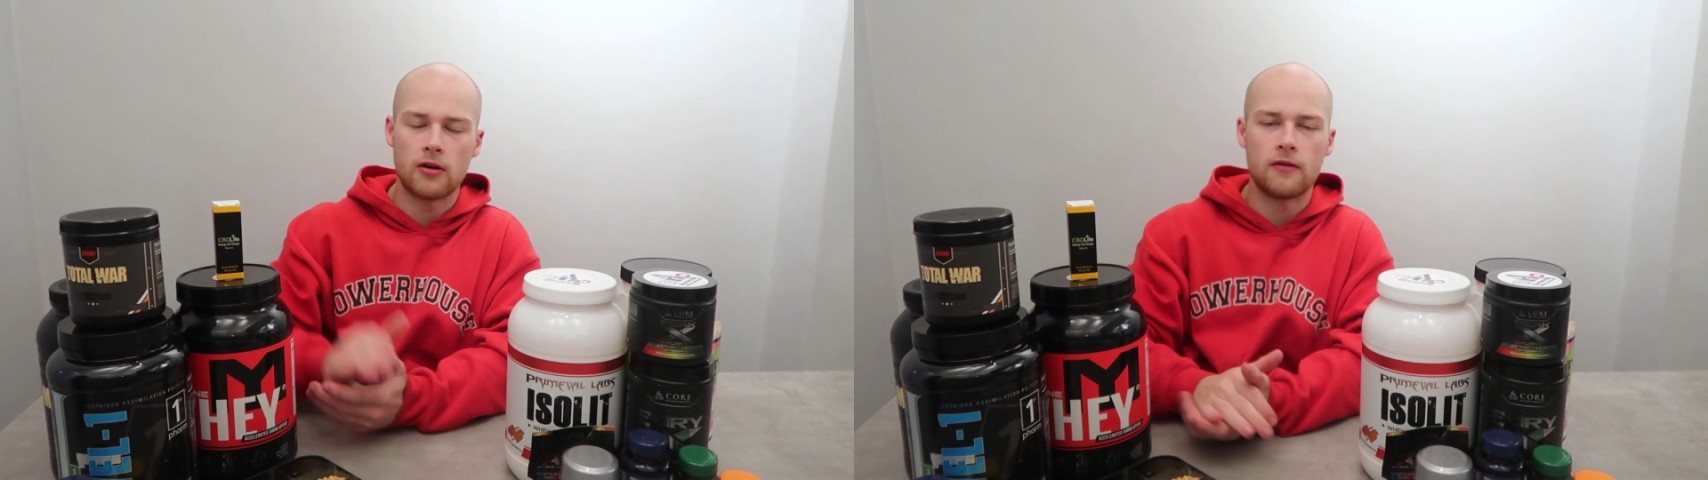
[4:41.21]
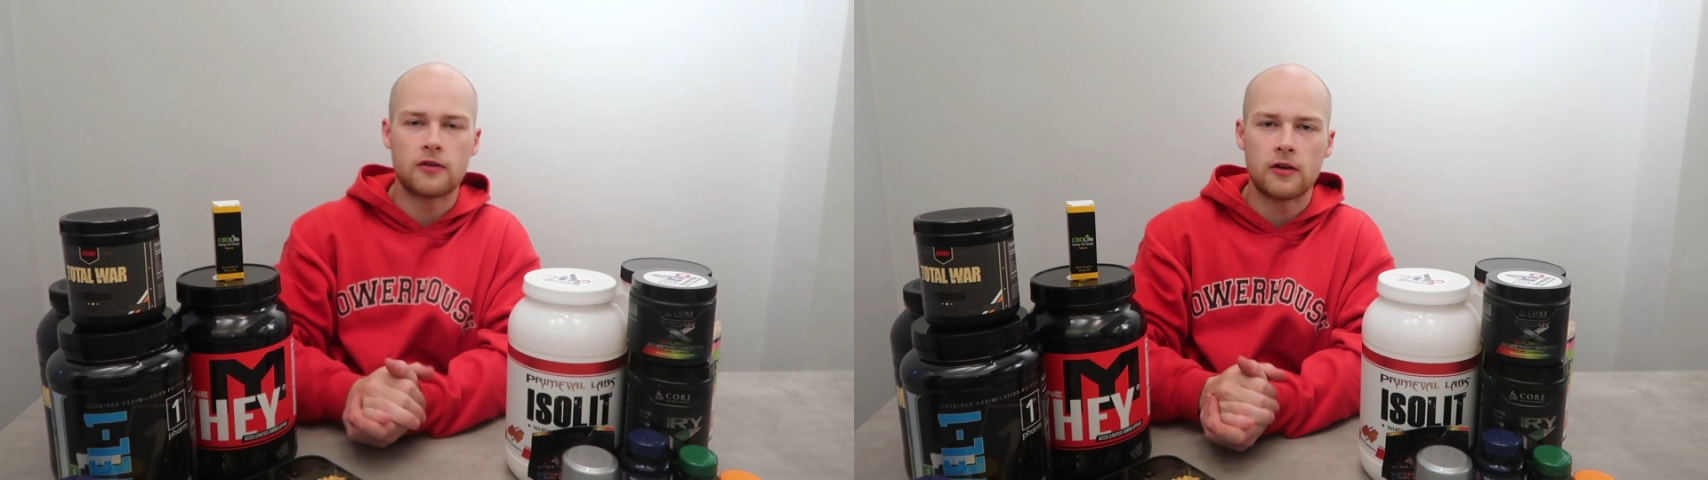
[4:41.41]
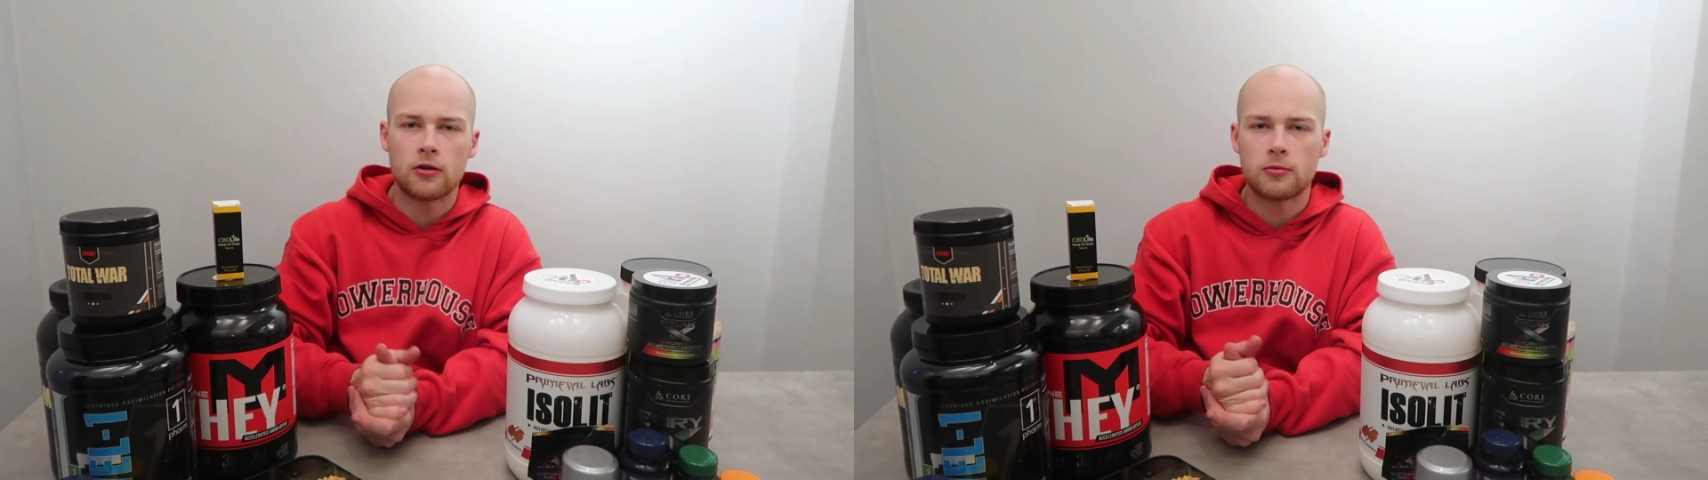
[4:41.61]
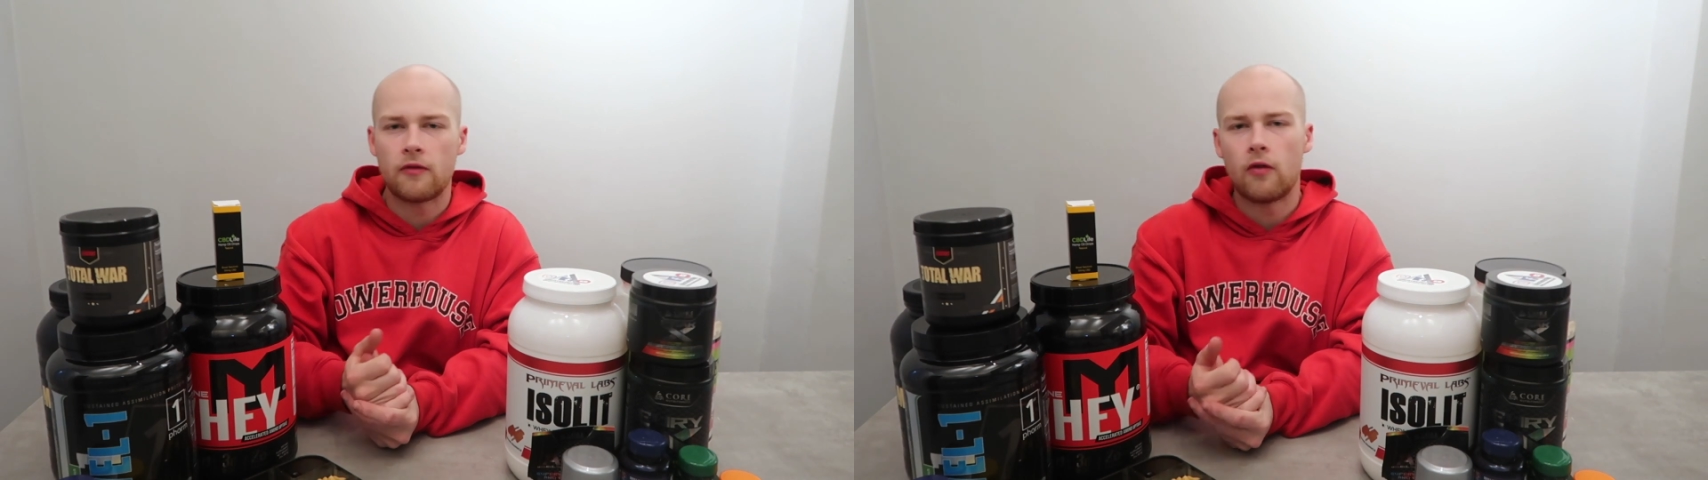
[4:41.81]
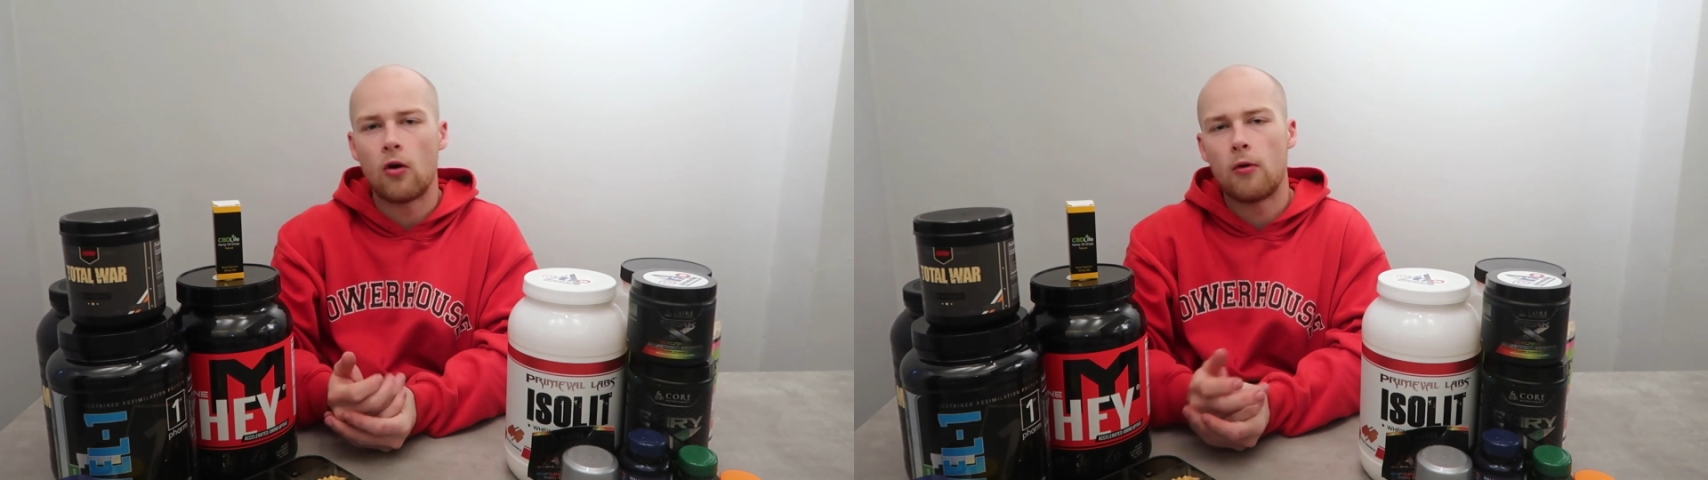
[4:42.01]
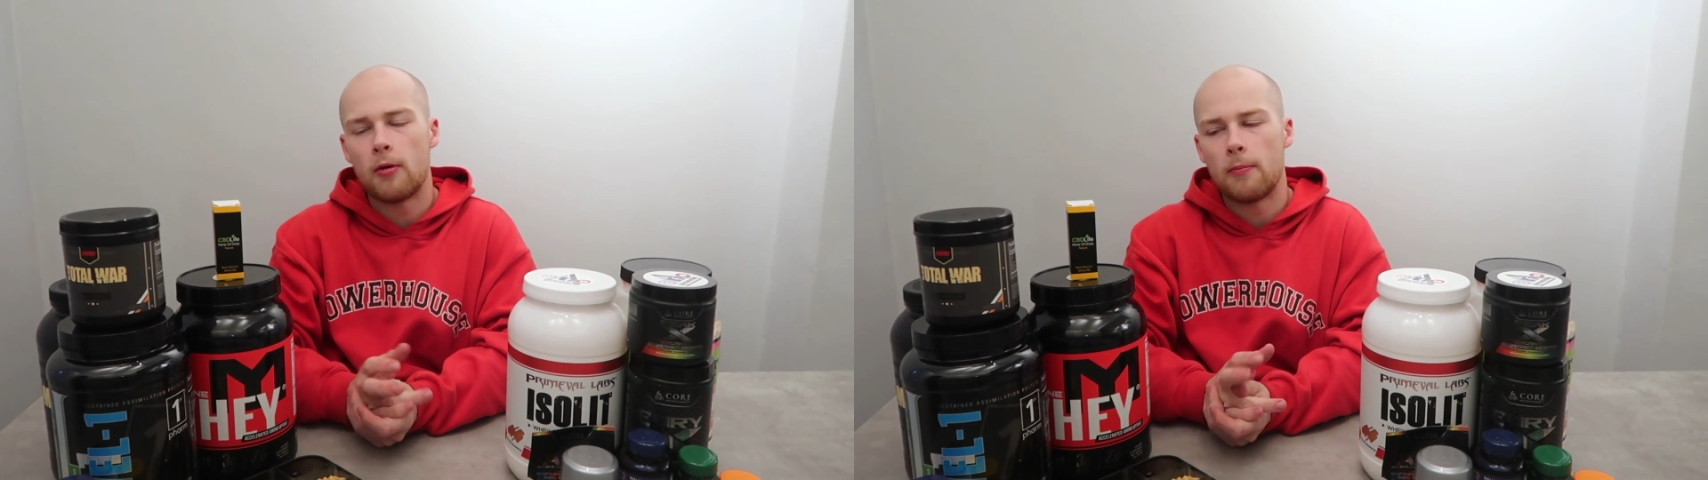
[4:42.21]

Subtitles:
previous videos before,